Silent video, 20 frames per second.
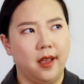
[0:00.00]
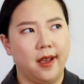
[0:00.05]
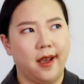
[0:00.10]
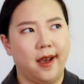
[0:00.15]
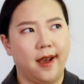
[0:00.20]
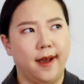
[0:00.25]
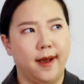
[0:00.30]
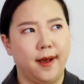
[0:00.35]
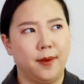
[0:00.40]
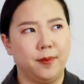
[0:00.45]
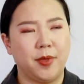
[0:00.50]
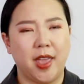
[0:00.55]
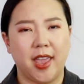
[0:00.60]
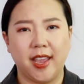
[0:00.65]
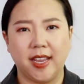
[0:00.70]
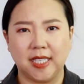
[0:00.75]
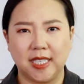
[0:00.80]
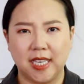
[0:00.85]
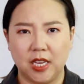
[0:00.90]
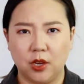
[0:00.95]
um,
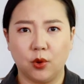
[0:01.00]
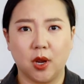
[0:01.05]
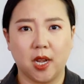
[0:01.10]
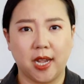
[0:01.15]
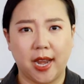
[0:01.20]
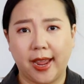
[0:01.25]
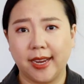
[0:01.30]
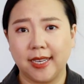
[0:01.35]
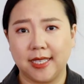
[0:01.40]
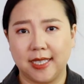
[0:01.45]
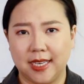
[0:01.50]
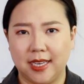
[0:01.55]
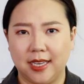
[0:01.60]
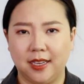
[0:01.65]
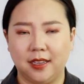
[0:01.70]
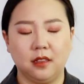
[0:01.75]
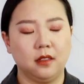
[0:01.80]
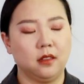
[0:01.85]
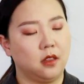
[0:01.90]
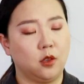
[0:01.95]
18 or
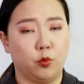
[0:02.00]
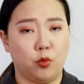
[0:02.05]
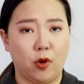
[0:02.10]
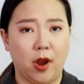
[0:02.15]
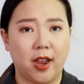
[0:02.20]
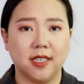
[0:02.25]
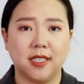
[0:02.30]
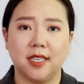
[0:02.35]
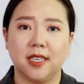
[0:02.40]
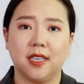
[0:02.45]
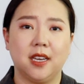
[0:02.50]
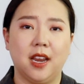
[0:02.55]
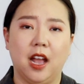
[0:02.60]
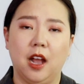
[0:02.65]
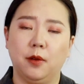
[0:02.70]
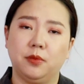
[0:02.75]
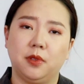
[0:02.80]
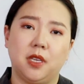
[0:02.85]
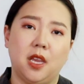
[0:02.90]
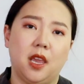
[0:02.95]
19, the brand did an
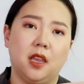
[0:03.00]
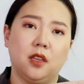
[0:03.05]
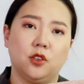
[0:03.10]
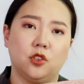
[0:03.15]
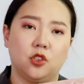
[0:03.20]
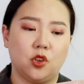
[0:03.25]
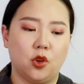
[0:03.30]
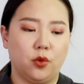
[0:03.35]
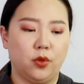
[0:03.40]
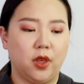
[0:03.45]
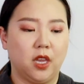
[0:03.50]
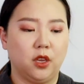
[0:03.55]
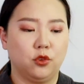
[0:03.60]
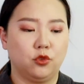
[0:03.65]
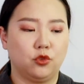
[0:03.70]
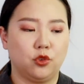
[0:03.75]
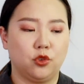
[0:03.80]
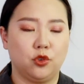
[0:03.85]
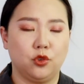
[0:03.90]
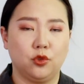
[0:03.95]
update, so they
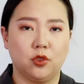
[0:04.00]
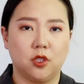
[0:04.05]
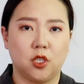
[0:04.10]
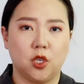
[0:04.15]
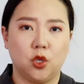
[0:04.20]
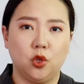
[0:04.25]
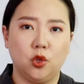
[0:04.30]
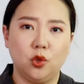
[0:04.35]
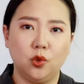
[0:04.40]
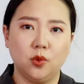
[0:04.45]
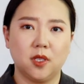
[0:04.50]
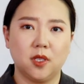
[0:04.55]
introduced a new